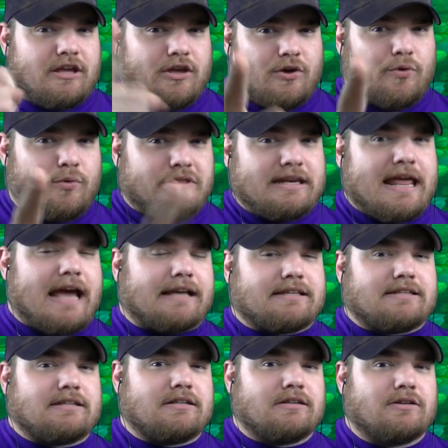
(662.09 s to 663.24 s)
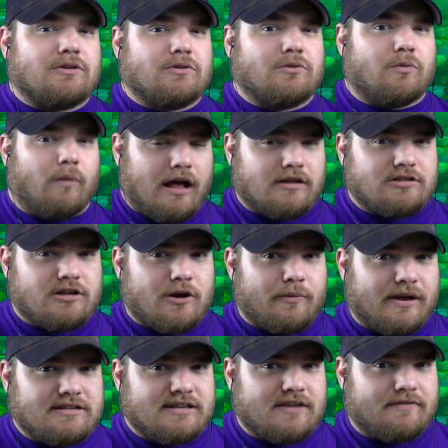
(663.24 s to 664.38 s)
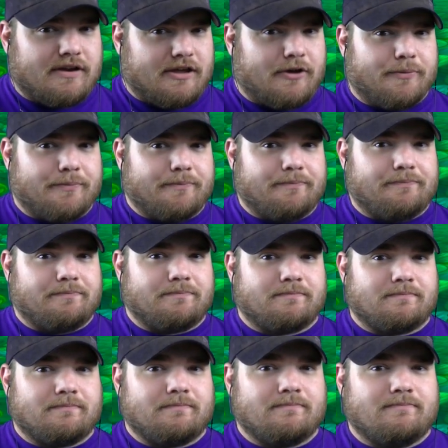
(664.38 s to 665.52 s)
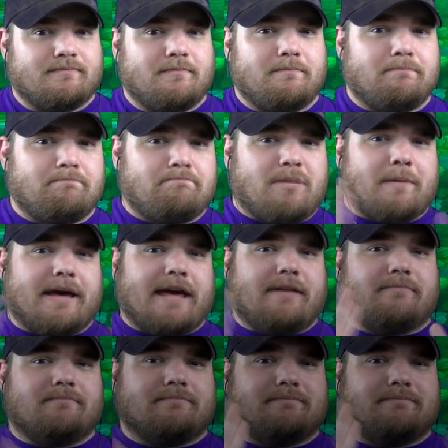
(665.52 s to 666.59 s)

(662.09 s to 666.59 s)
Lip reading: you in the next Wildstar Wednesday video. Bye-bye!